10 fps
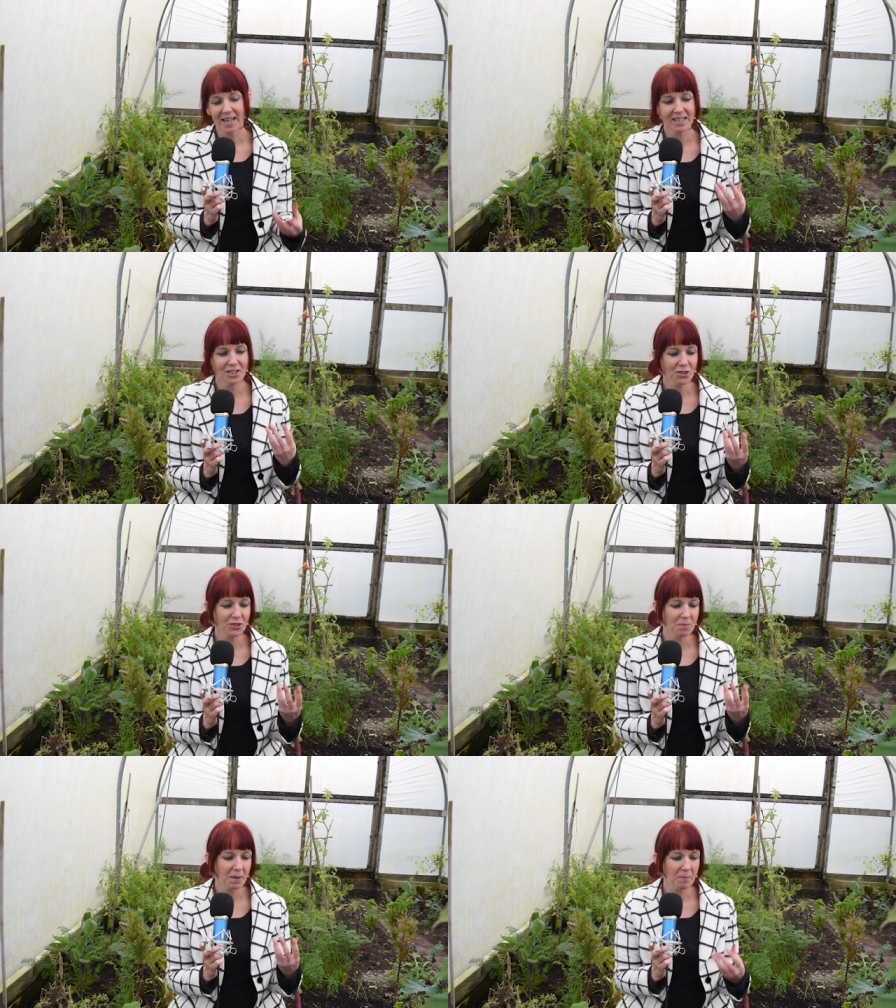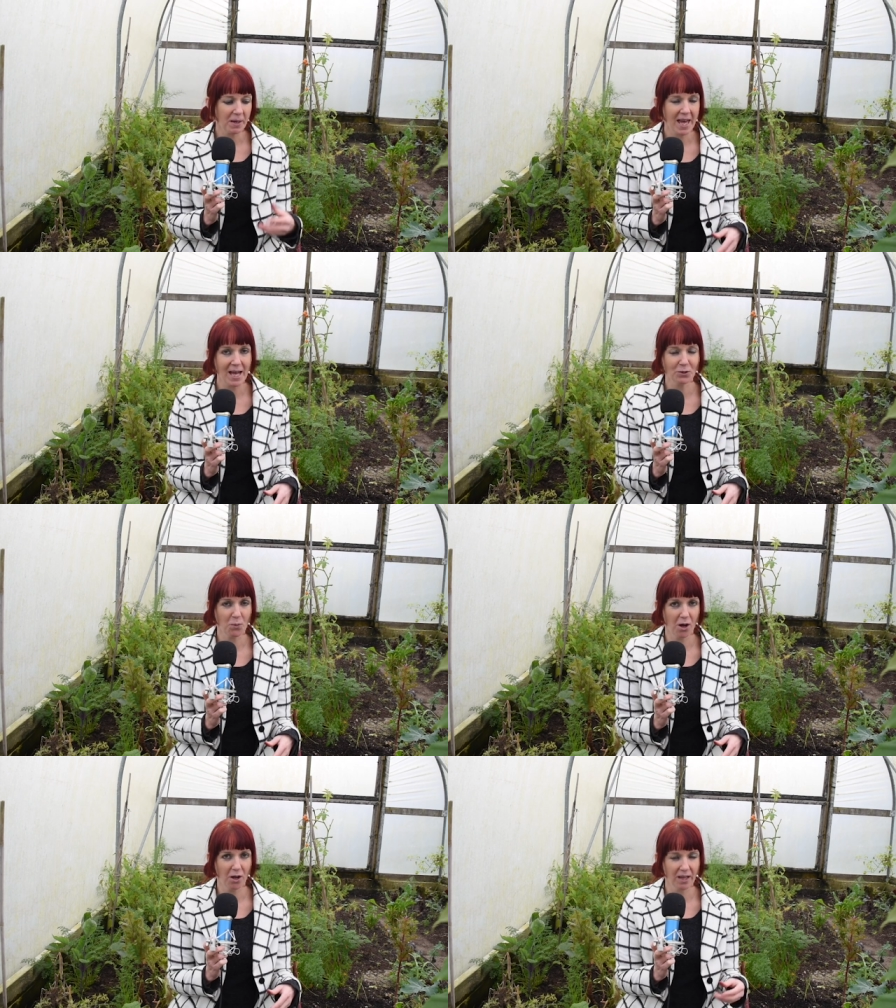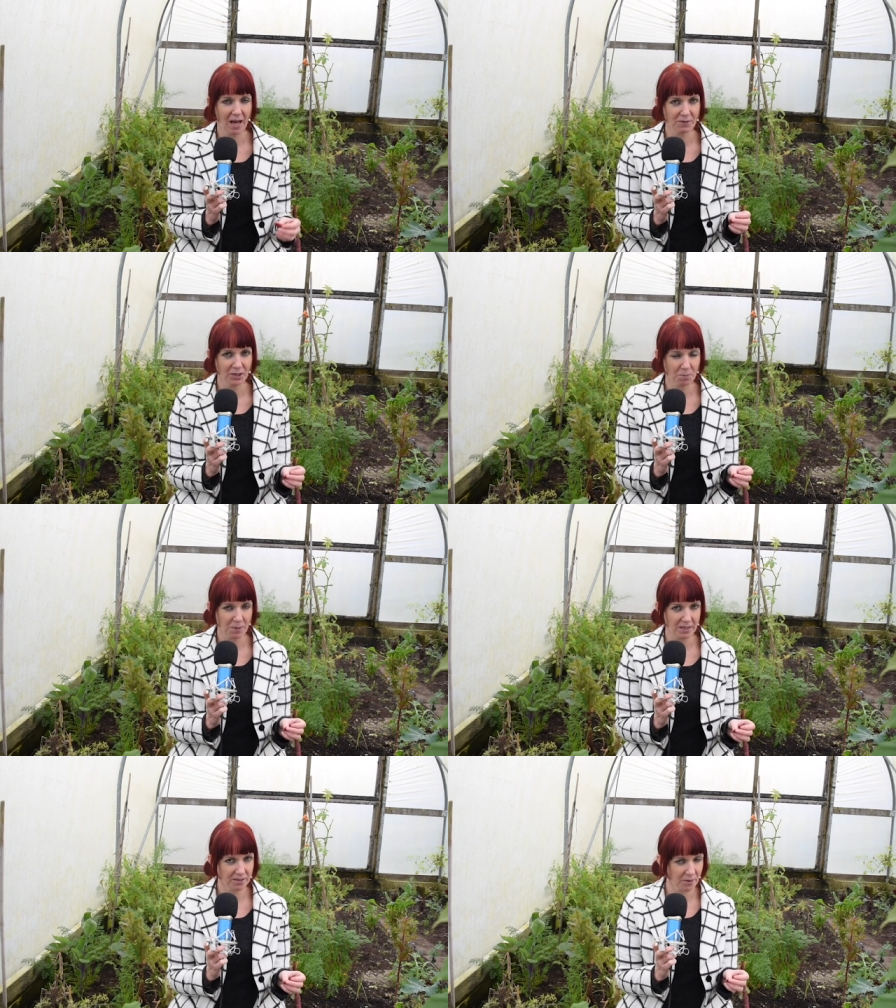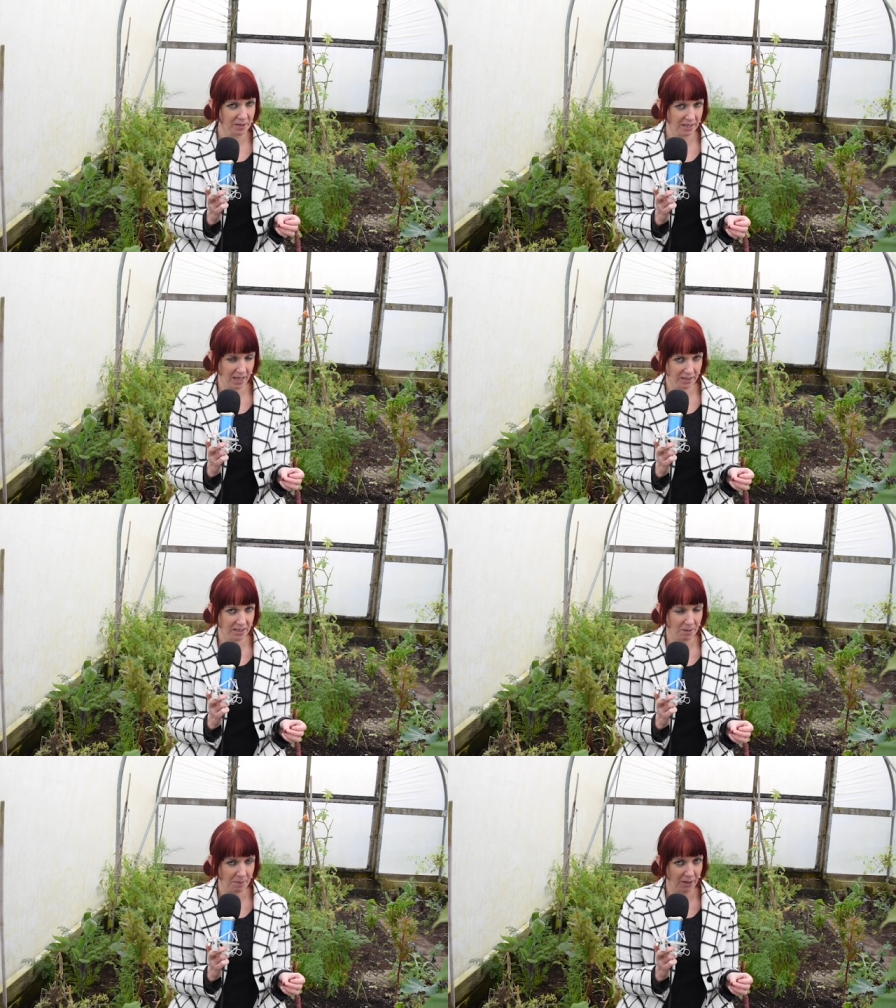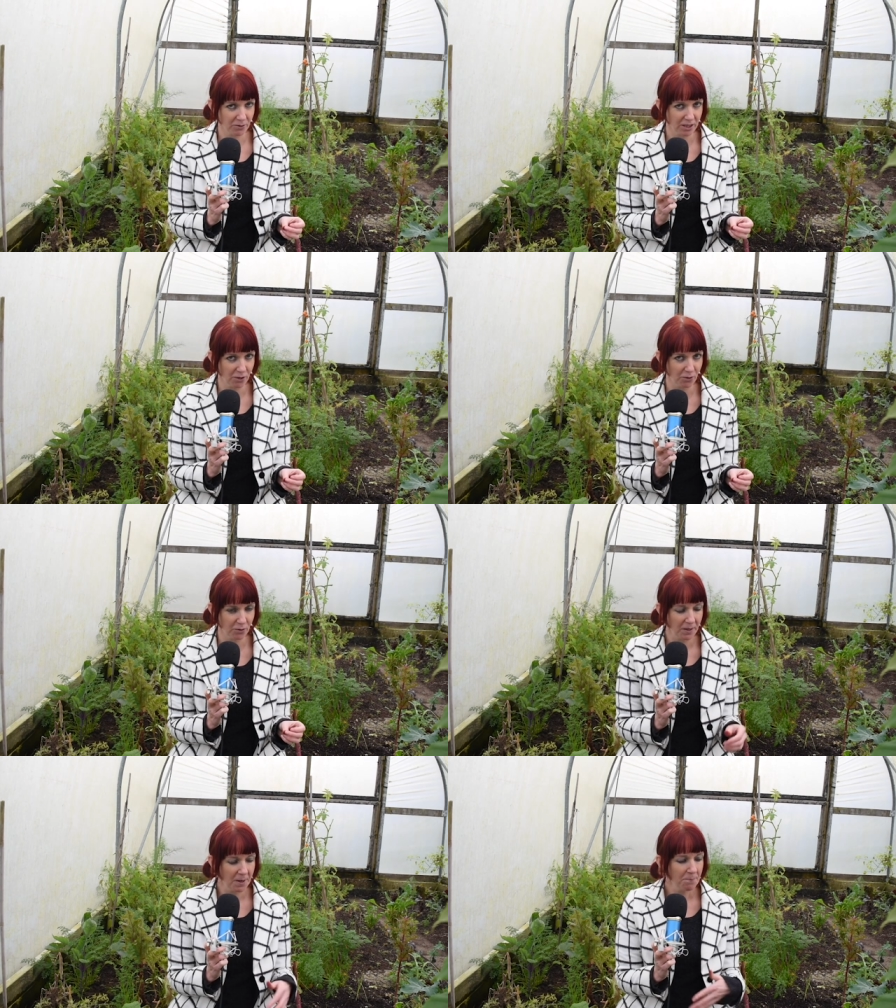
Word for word: And it used to make my head whirl having to be so exacting about it all.